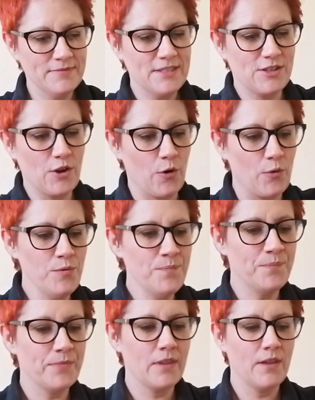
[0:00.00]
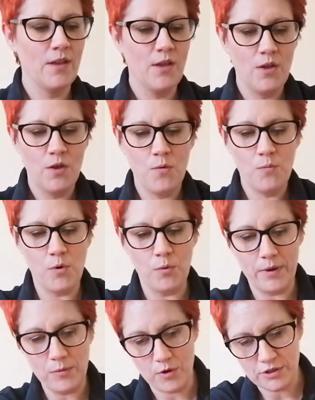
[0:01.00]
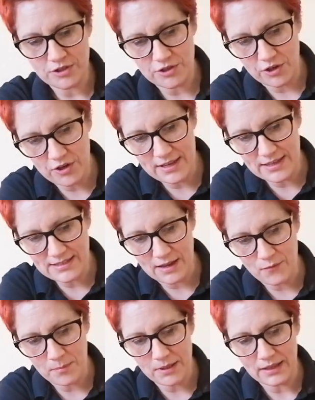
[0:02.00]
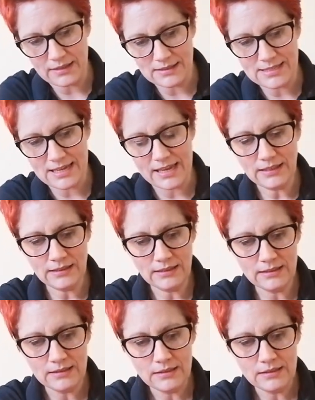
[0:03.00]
So what we want to do is give him a little tail